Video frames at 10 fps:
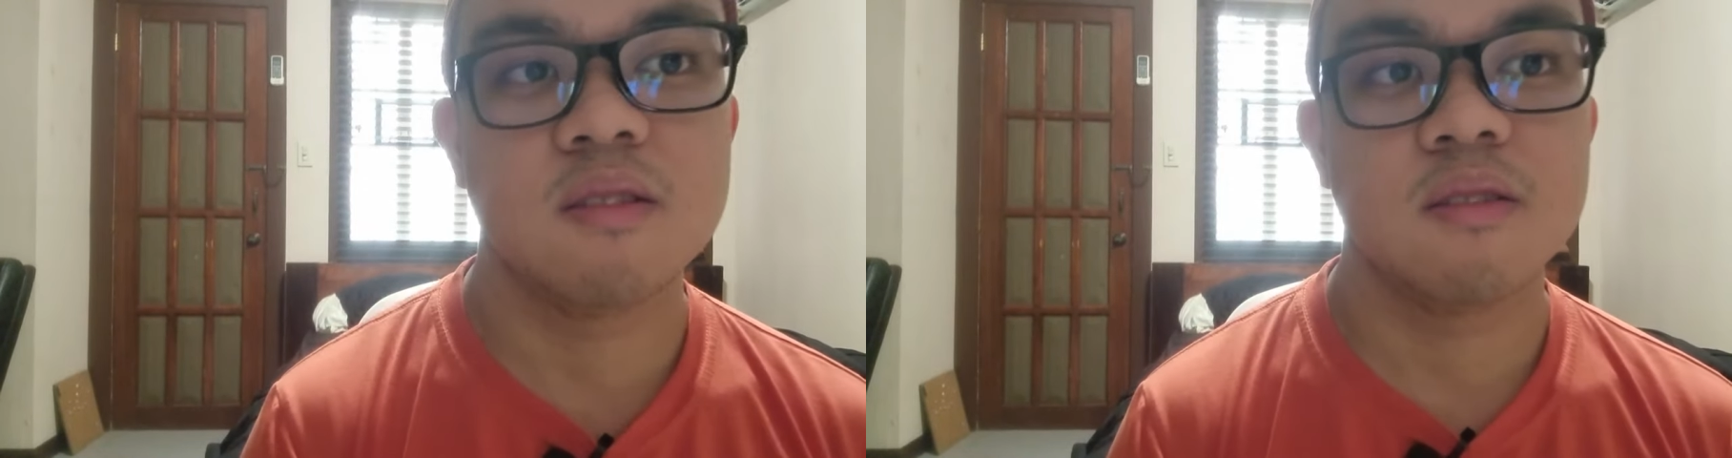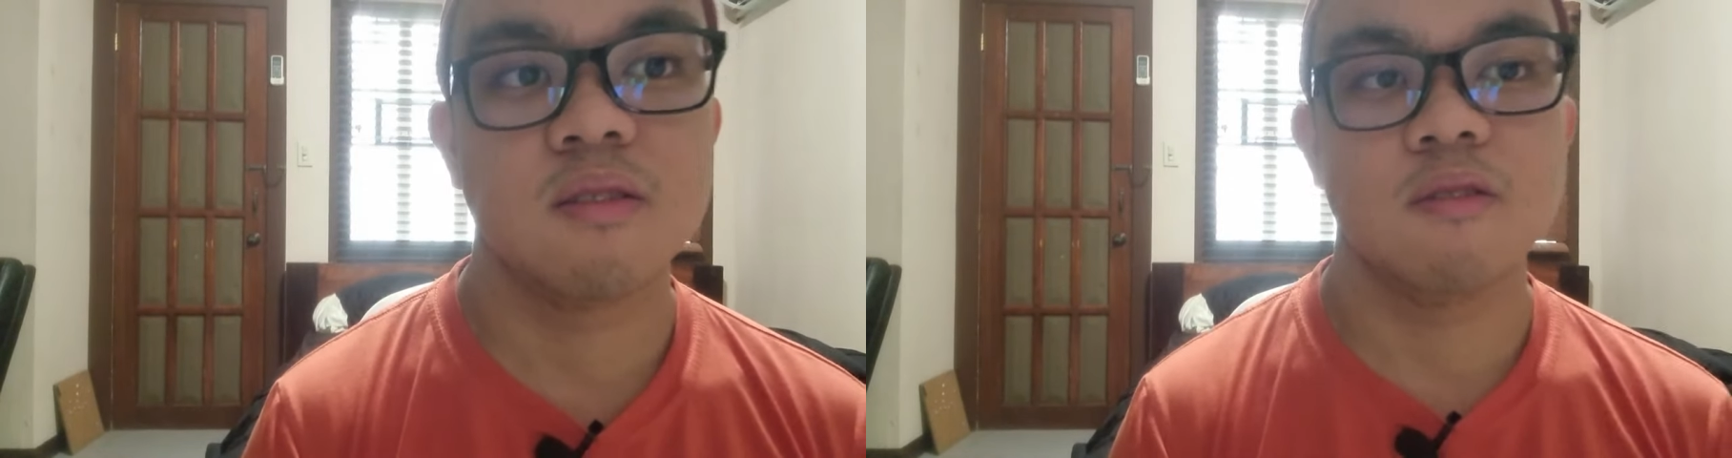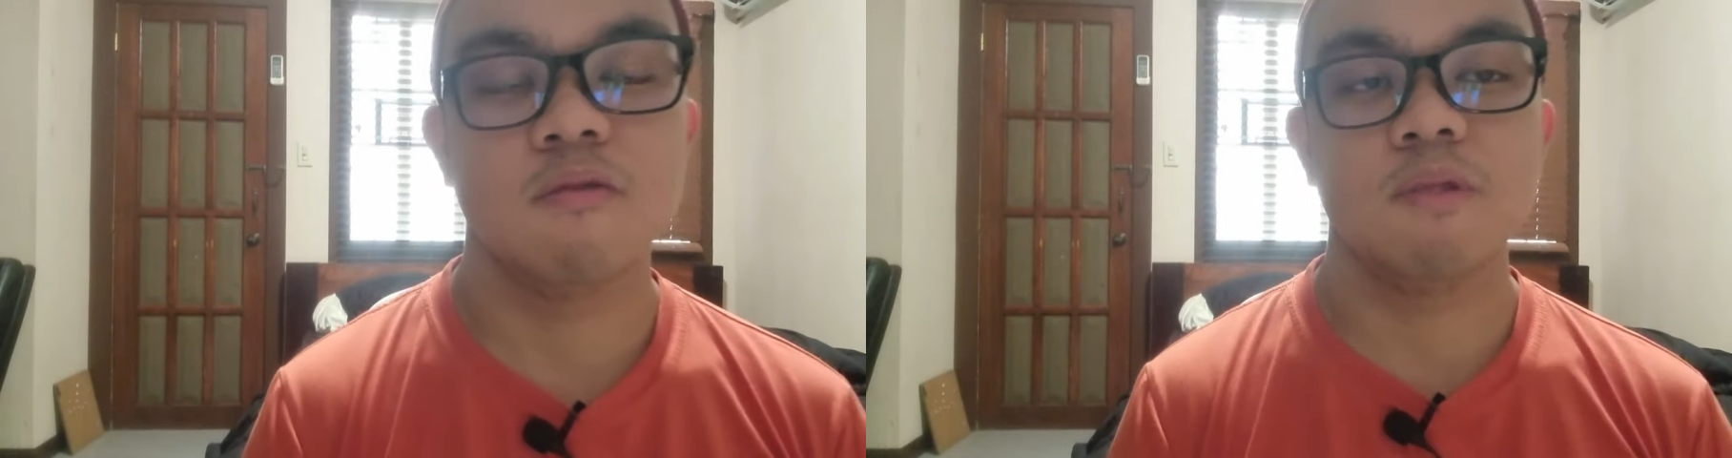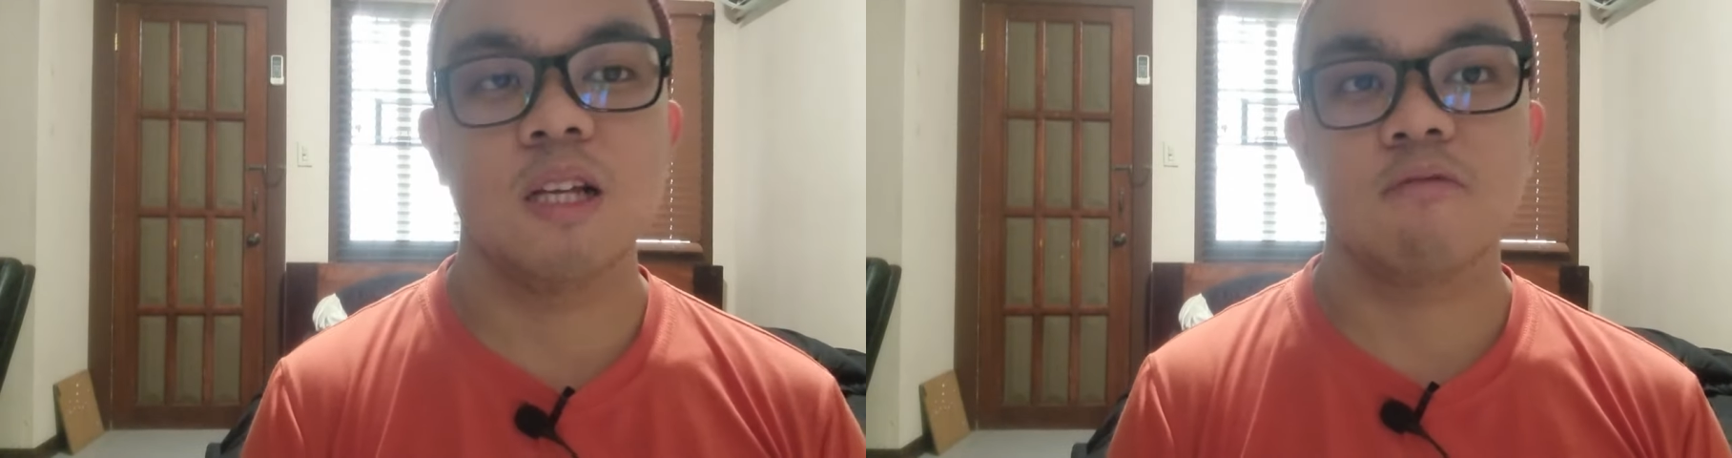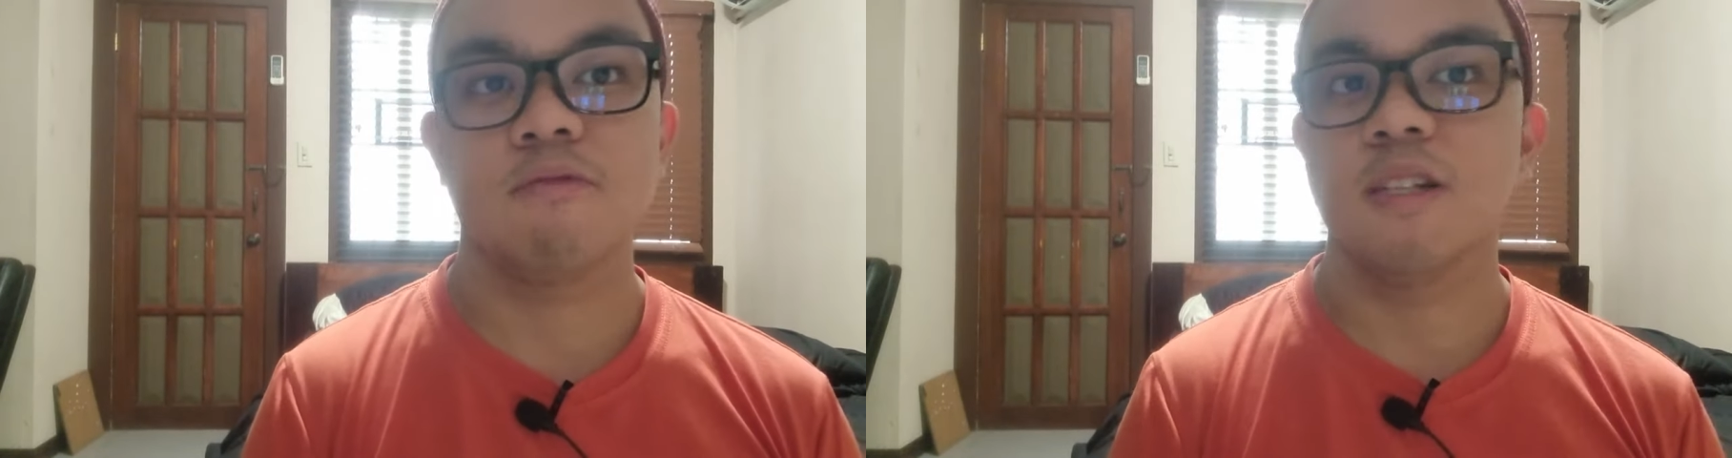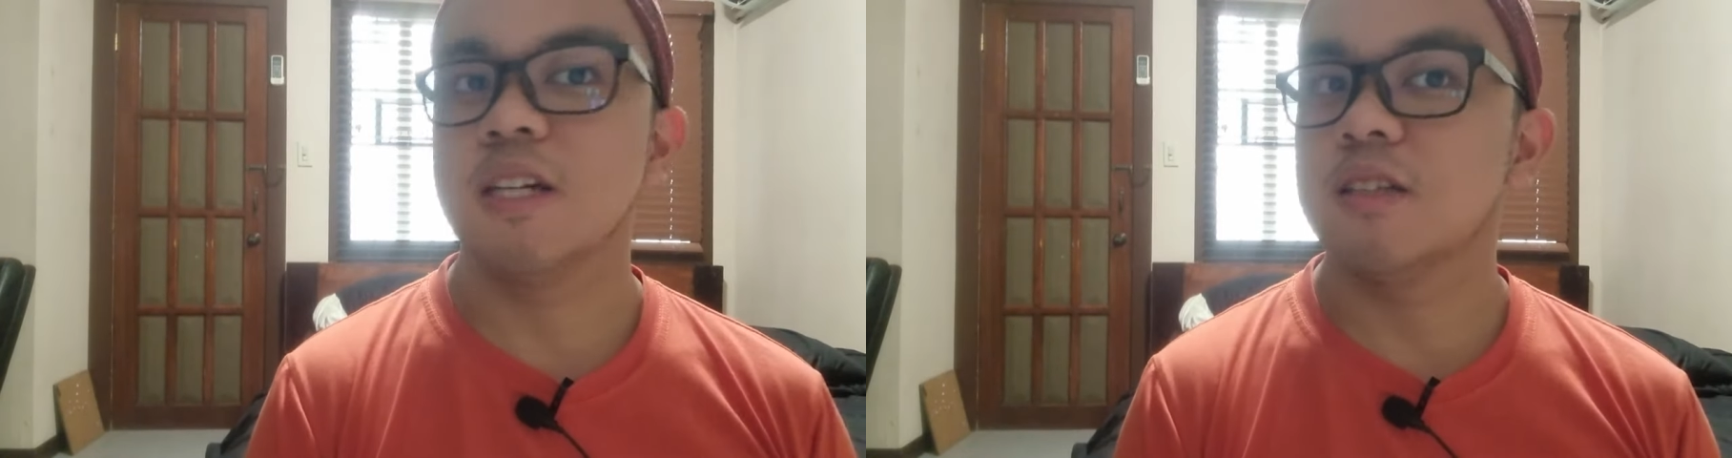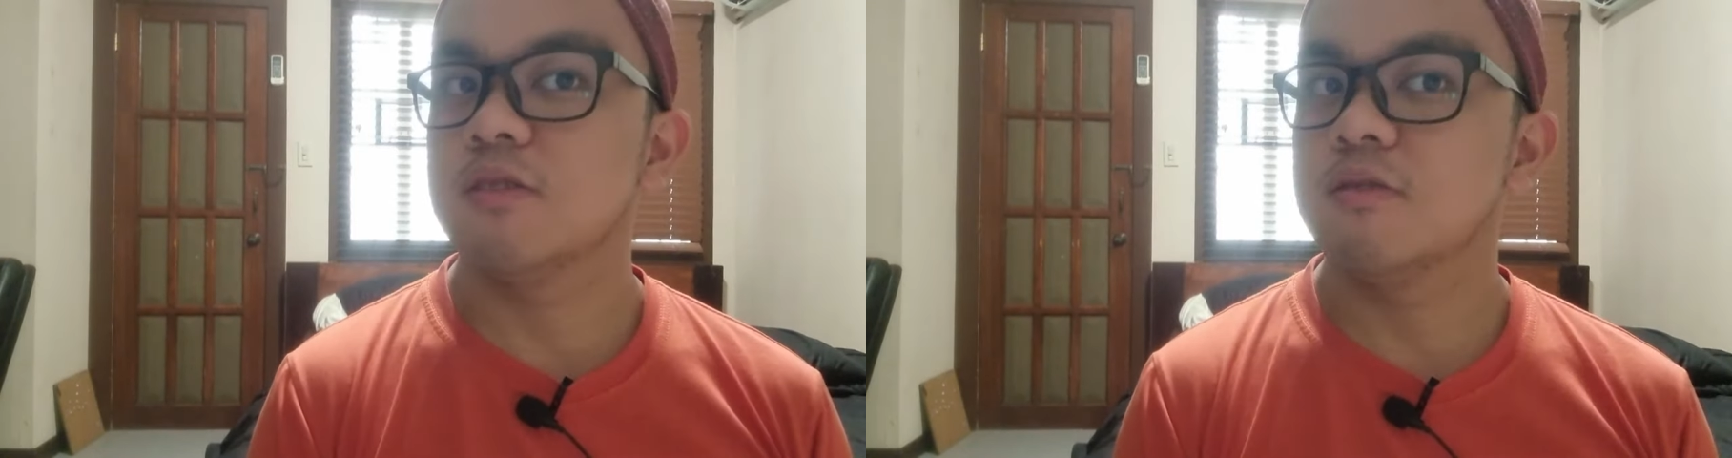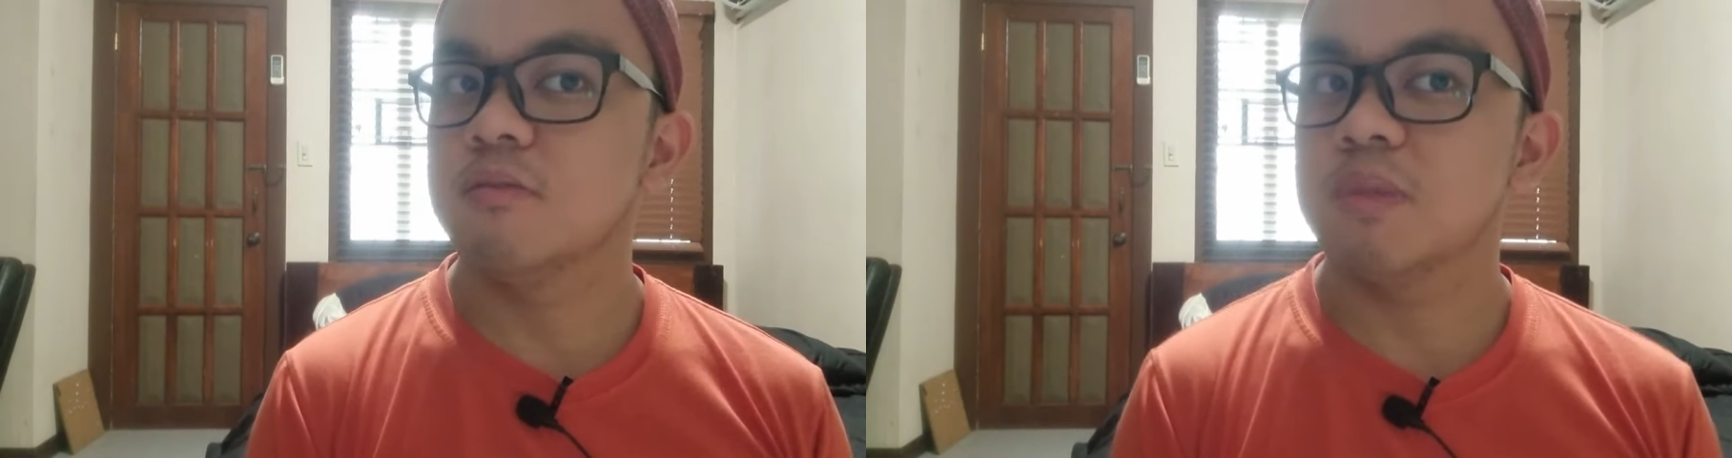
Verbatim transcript: so without further ado